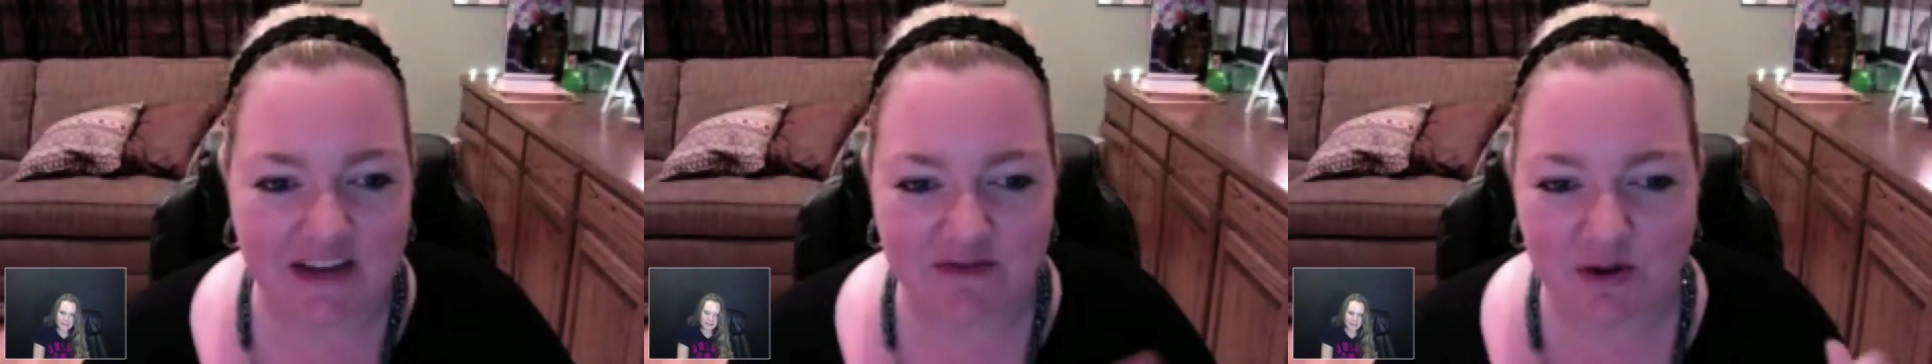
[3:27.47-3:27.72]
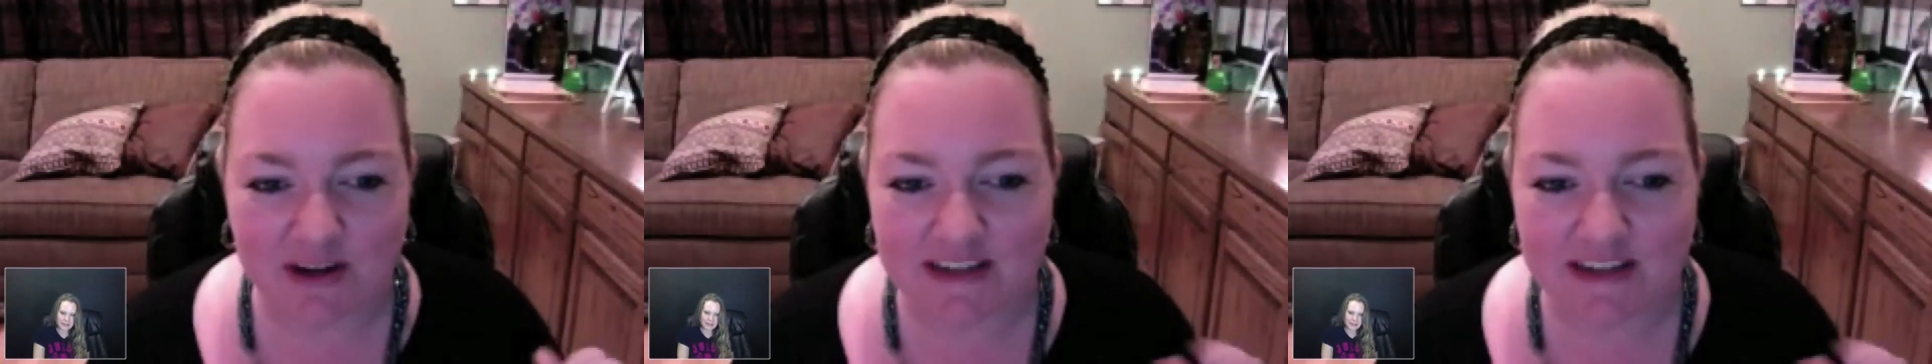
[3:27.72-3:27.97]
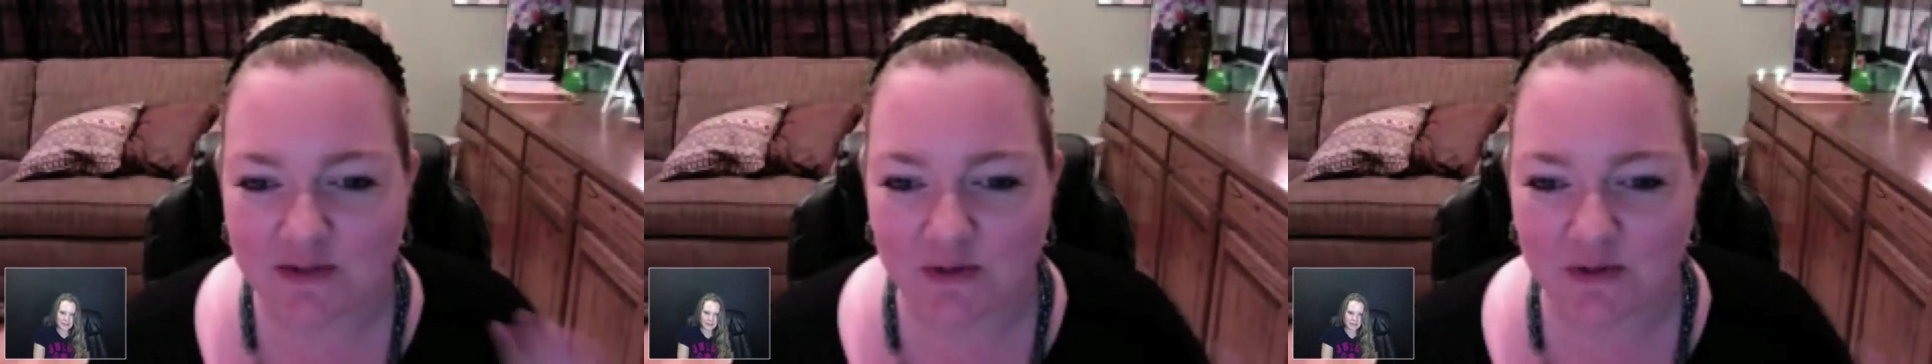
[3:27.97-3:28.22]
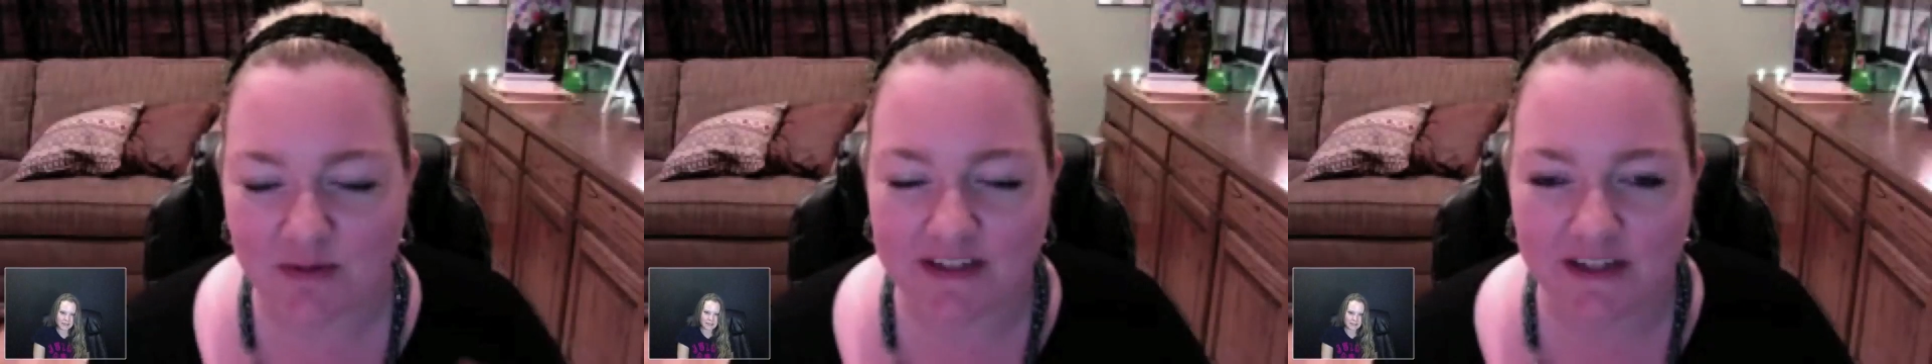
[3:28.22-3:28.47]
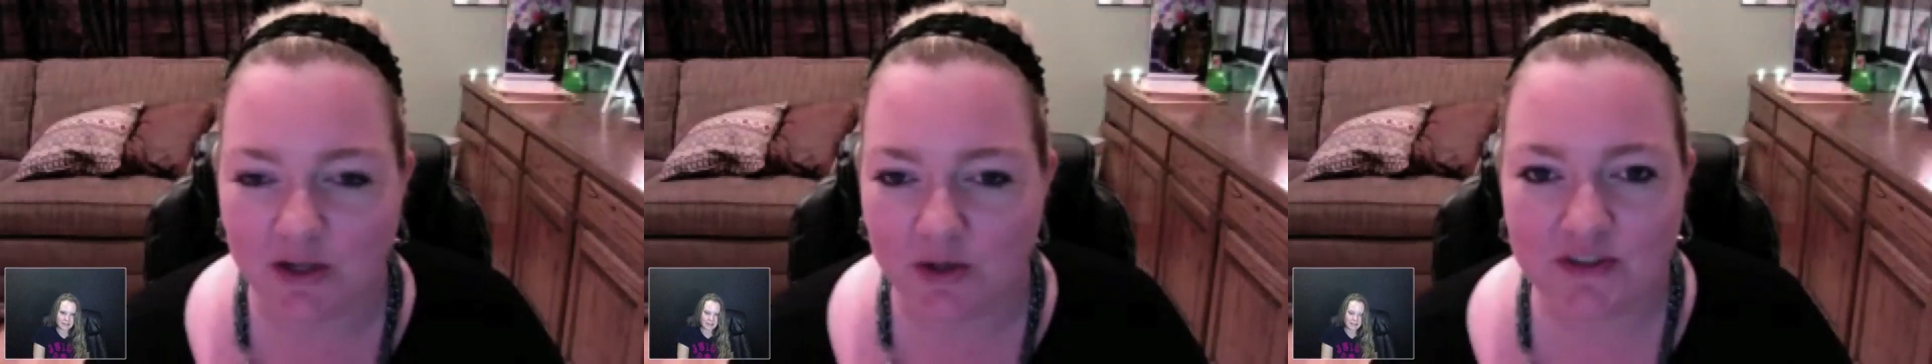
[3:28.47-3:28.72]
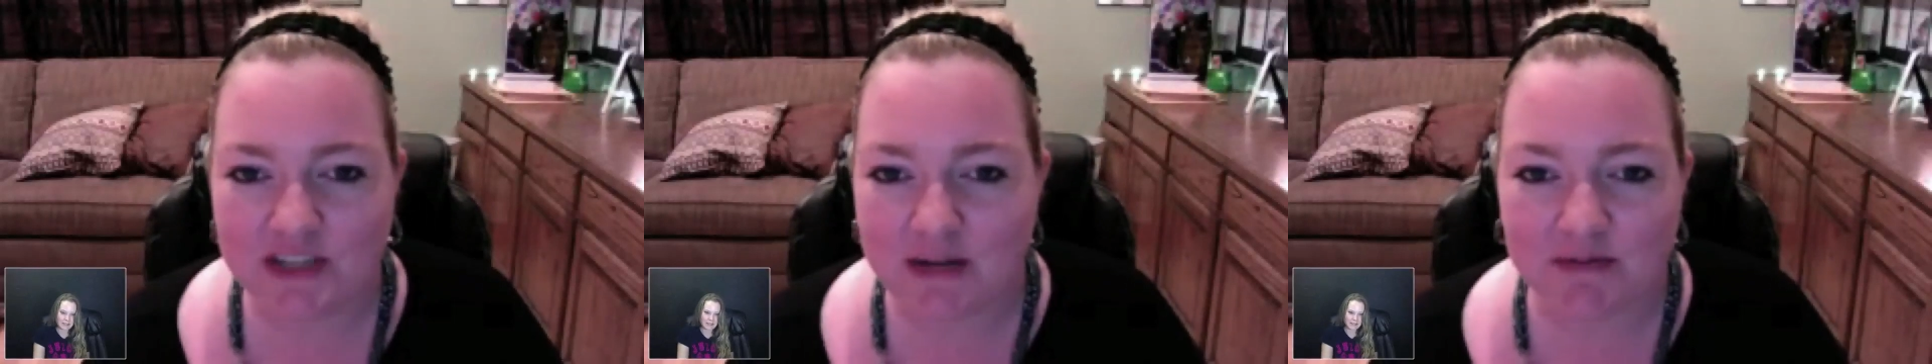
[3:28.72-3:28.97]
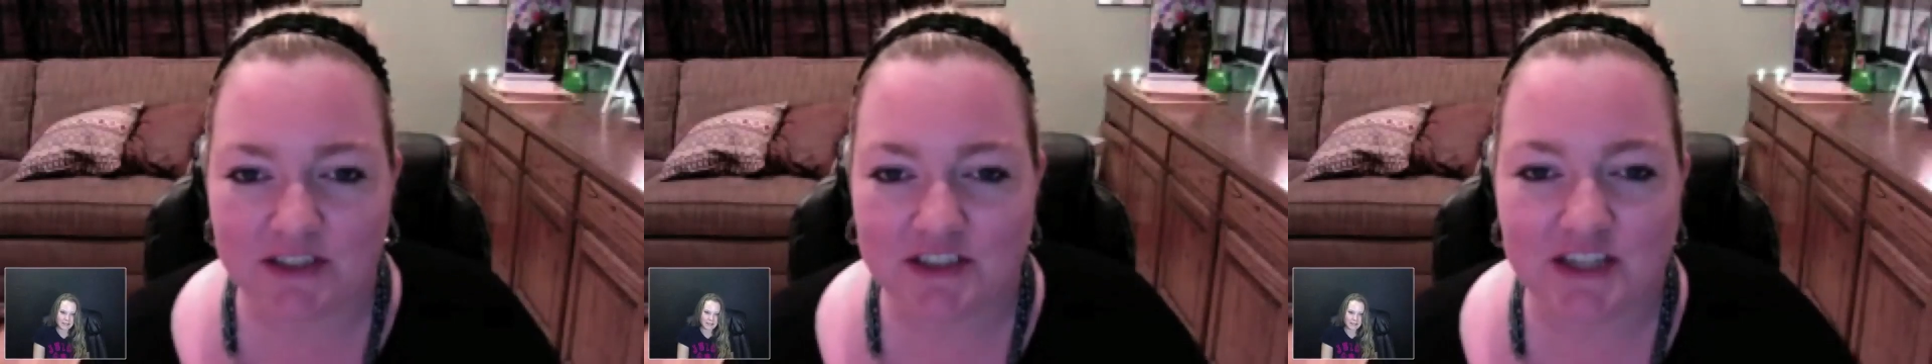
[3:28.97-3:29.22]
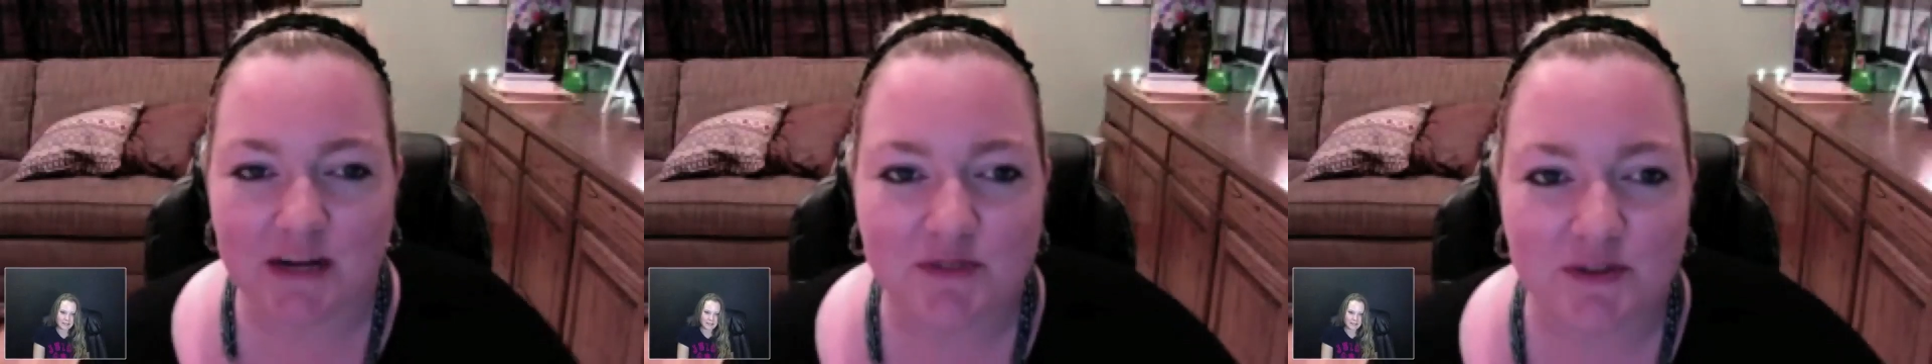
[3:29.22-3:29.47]
have no idea where I'm going to go chapter to
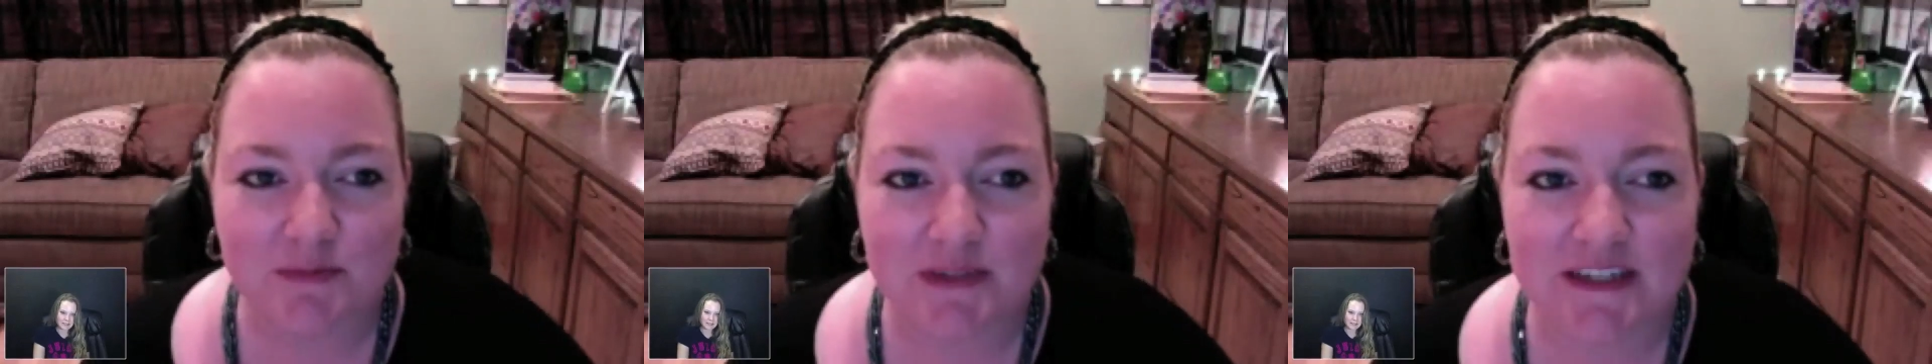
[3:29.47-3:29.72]
chapter,